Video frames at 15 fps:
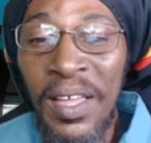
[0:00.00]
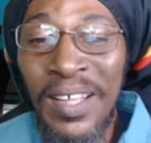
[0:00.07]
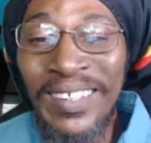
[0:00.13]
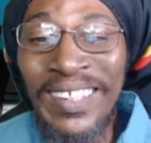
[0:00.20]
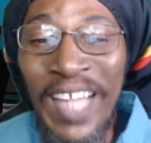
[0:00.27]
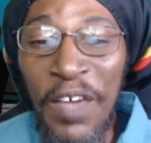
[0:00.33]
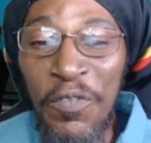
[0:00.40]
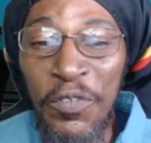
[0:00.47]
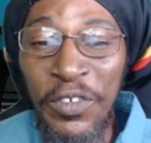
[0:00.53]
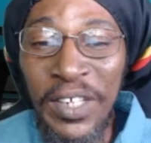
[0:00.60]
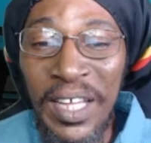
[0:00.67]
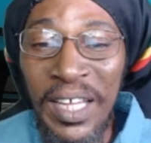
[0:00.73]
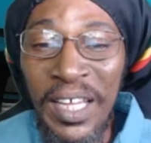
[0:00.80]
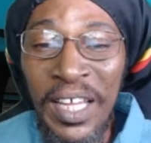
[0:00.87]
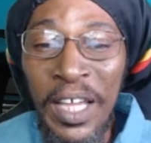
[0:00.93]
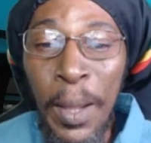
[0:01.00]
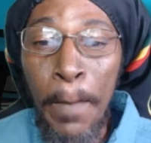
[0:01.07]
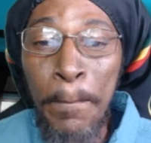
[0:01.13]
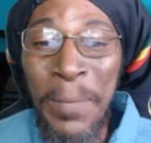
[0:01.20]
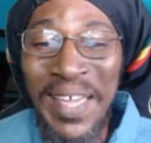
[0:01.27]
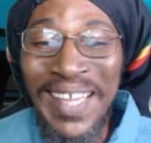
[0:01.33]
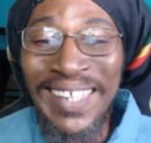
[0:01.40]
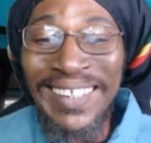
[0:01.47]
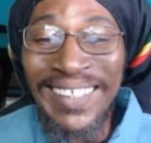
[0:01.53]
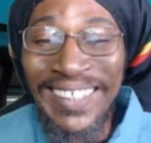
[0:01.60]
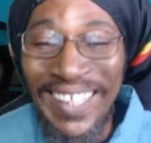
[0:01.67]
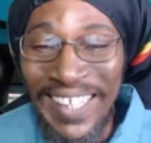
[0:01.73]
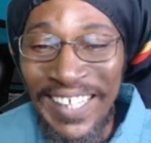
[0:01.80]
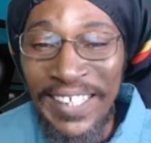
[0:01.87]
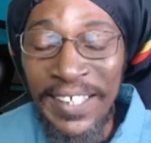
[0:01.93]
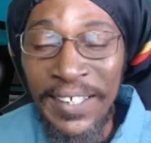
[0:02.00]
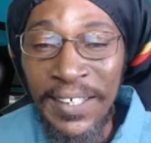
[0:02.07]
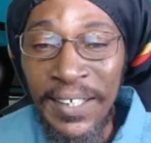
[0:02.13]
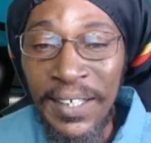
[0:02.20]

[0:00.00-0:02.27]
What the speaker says: 70 BC.